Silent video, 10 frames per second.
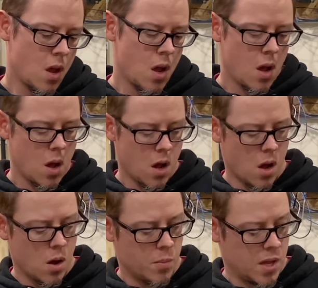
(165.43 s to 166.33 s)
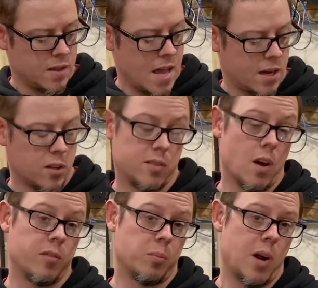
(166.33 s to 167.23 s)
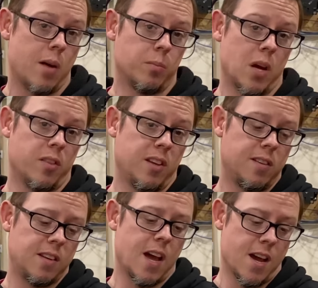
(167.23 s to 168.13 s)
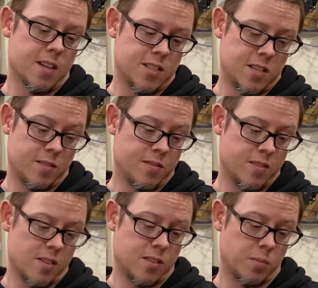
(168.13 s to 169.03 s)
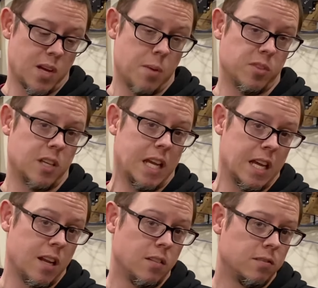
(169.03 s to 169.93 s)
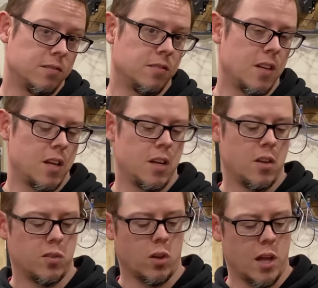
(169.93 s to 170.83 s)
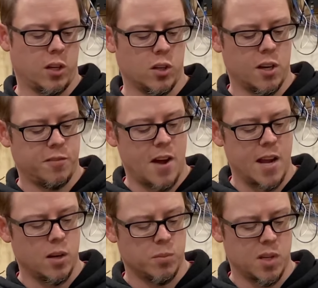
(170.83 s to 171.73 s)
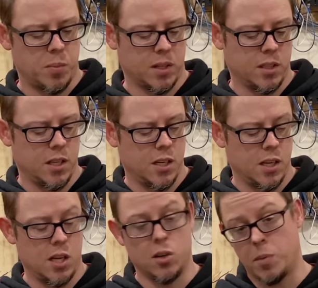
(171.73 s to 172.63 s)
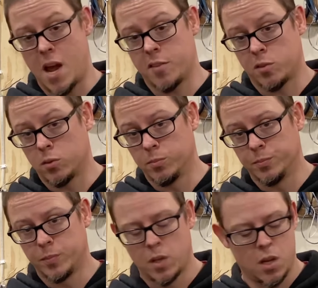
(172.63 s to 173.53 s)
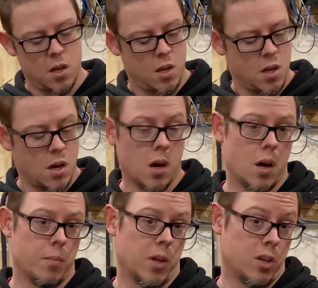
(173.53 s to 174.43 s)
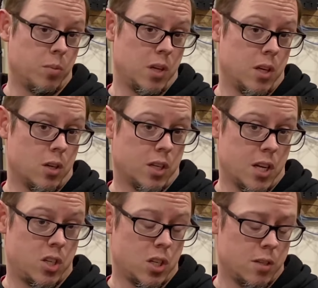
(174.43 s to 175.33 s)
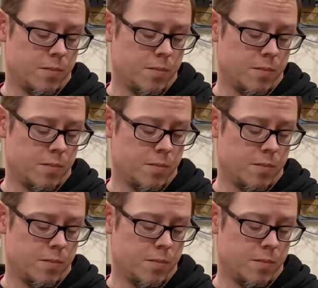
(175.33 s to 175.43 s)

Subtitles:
And that could solve the problem. Now these guys sometimes get hidden. So like you're going to find them typically in your bathroom. It could be in your kitchen.